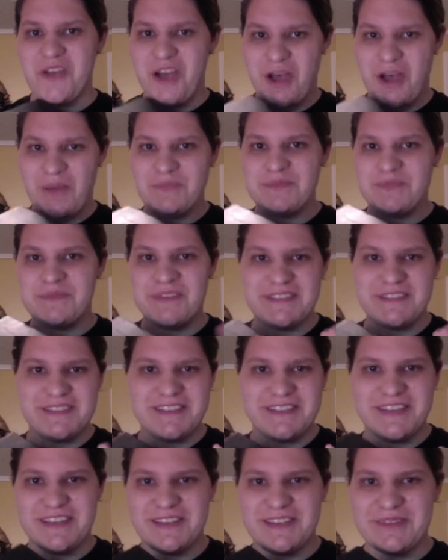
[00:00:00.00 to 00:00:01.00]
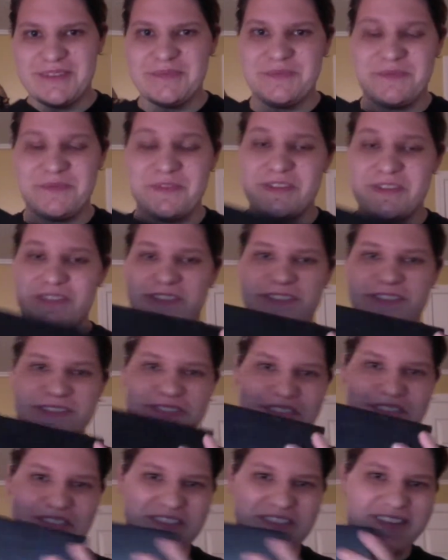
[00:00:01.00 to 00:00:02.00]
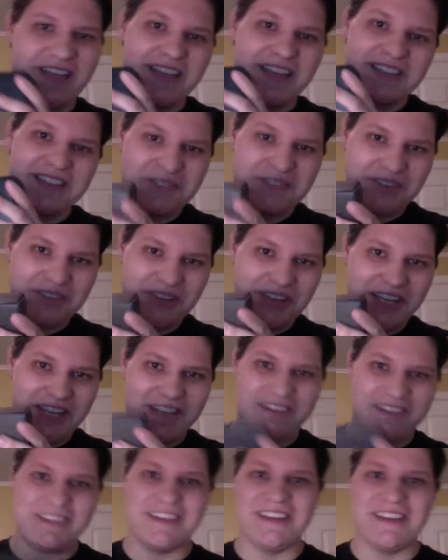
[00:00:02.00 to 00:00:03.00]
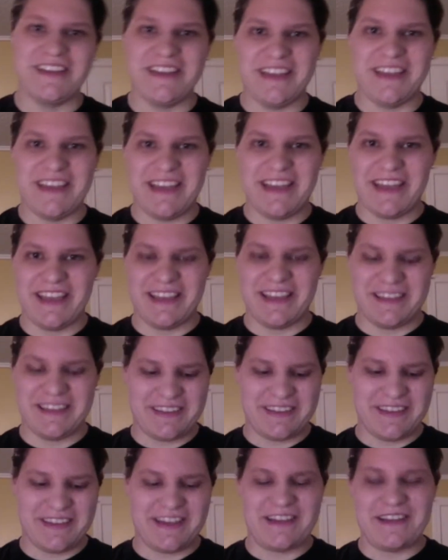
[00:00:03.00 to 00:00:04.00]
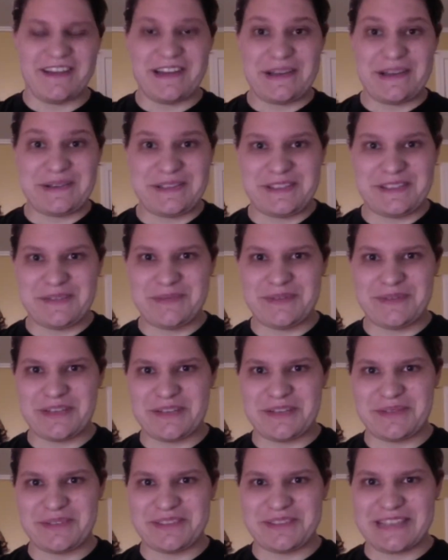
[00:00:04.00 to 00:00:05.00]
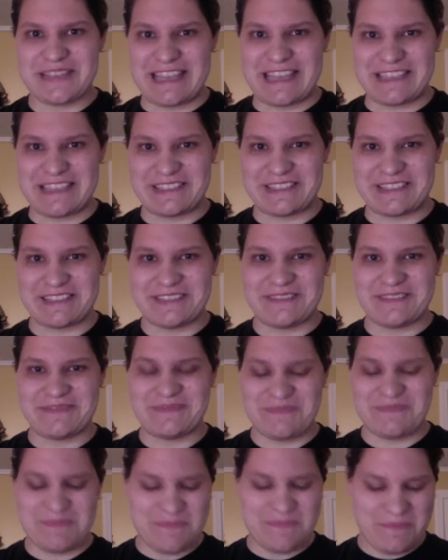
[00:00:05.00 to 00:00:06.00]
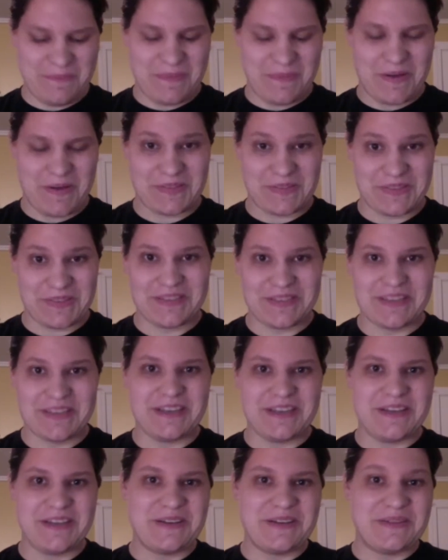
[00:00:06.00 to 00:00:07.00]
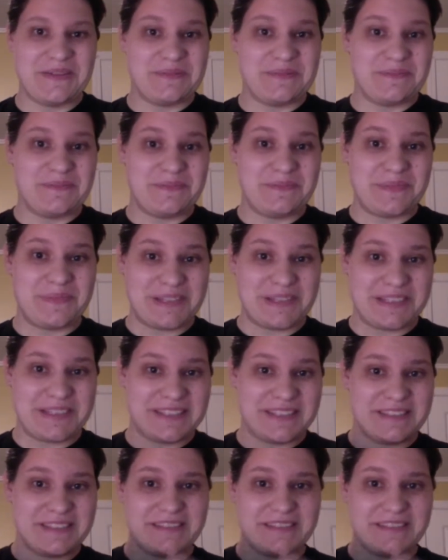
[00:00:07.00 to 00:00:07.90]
optimistic with the size of the crate, and how disappointing it was last month. But